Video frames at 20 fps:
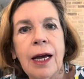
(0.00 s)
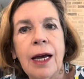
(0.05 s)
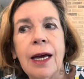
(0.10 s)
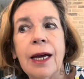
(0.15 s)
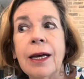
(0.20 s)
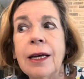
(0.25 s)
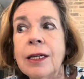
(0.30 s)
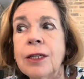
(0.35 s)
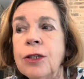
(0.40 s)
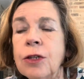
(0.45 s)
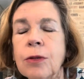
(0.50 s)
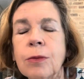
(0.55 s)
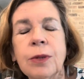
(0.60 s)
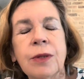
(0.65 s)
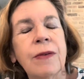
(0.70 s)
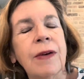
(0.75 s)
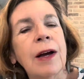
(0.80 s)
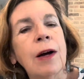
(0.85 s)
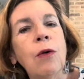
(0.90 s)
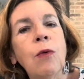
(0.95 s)
in terms
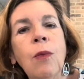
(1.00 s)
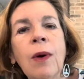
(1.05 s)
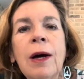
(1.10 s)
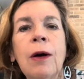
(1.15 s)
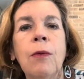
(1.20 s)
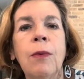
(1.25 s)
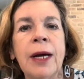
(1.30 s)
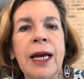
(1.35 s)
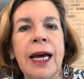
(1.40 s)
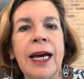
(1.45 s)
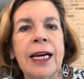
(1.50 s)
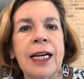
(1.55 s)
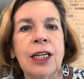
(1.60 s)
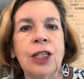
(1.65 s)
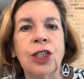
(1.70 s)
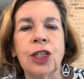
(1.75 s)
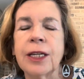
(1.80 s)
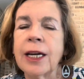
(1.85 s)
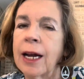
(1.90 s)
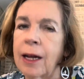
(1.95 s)
of how well we
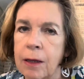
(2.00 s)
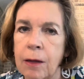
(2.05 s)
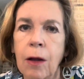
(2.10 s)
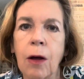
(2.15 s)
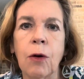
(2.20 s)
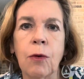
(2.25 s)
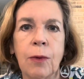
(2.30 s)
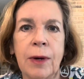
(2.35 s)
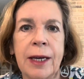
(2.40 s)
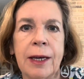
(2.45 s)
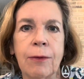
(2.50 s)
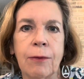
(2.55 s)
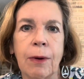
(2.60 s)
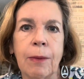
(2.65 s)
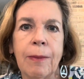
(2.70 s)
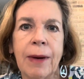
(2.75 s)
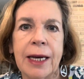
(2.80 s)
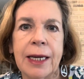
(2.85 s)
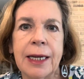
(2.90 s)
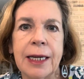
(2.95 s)
age and how long we can
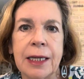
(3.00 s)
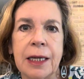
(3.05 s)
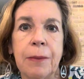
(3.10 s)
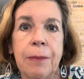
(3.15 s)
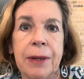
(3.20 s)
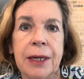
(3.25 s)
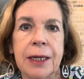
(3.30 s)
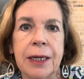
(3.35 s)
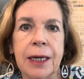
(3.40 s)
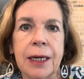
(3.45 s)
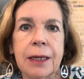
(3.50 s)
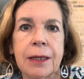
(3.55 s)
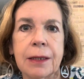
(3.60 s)
remain independent.